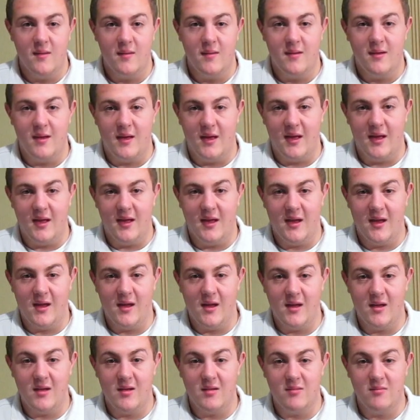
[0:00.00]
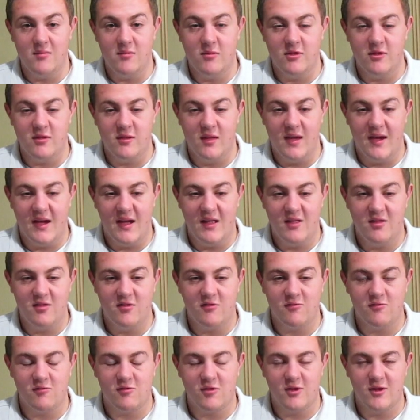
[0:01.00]
And
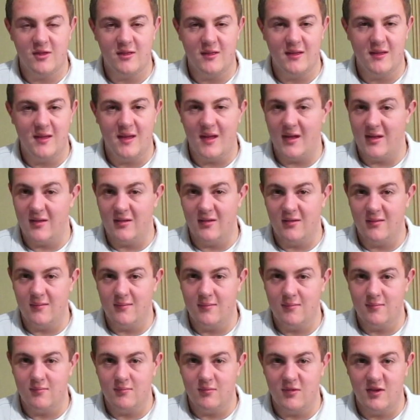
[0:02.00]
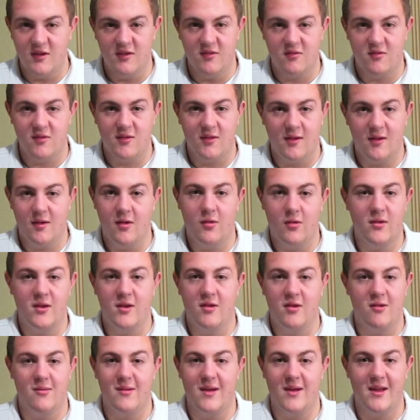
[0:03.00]
that's really it. That's really all we
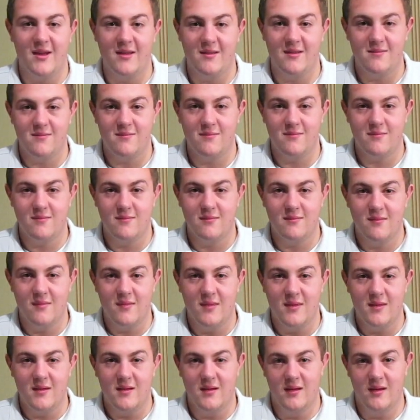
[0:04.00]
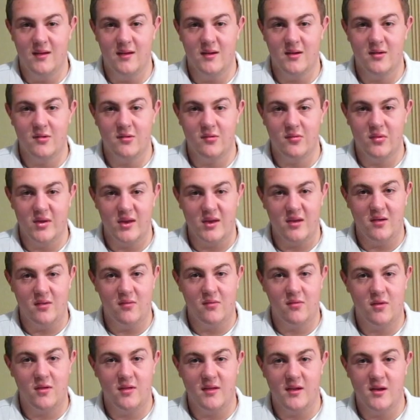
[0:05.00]
know about it. We don't
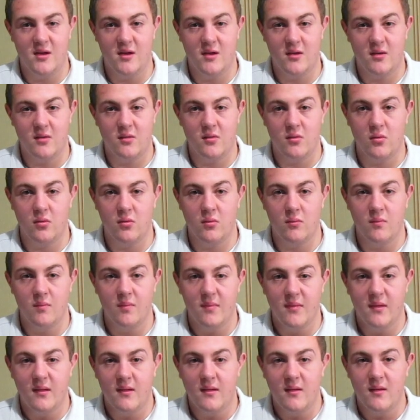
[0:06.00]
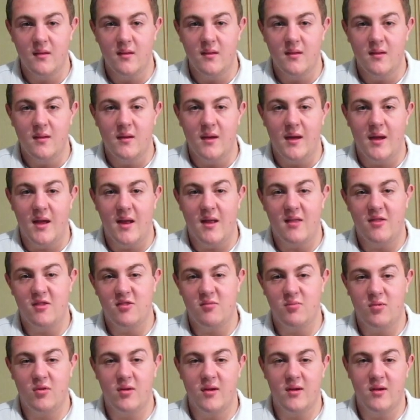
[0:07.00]
really know. And at this
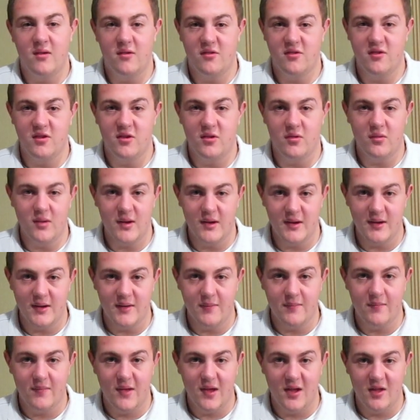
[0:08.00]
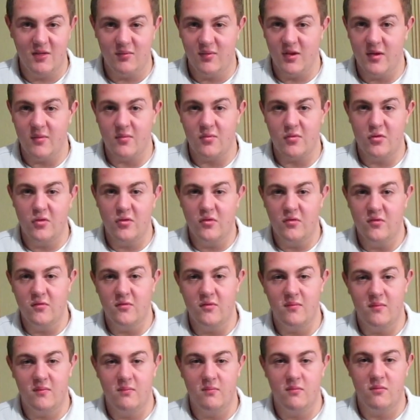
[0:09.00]
point also, it's been
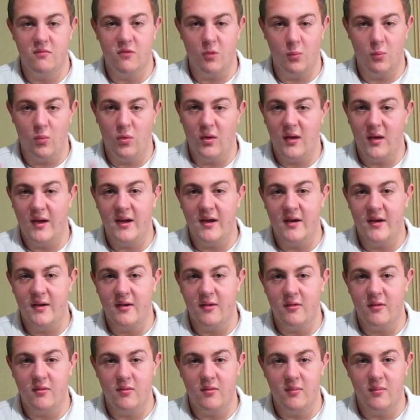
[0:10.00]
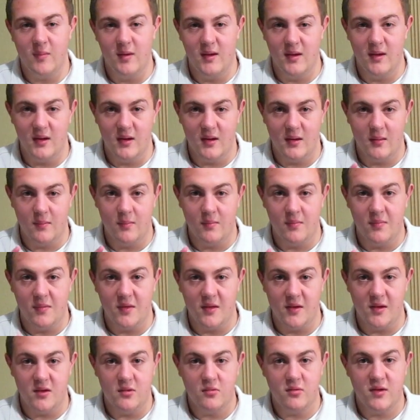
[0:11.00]
approved, from what I know, in
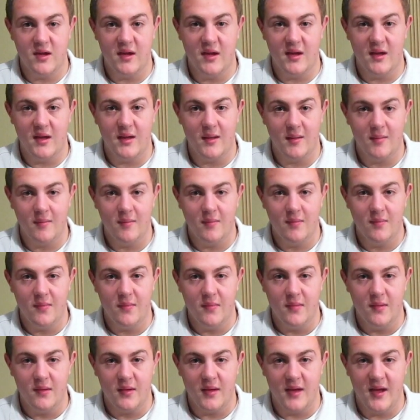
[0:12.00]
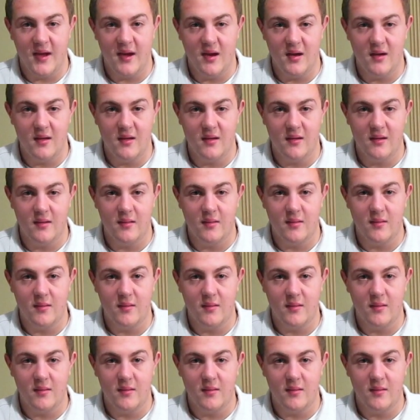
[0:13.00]
the UK, Canada,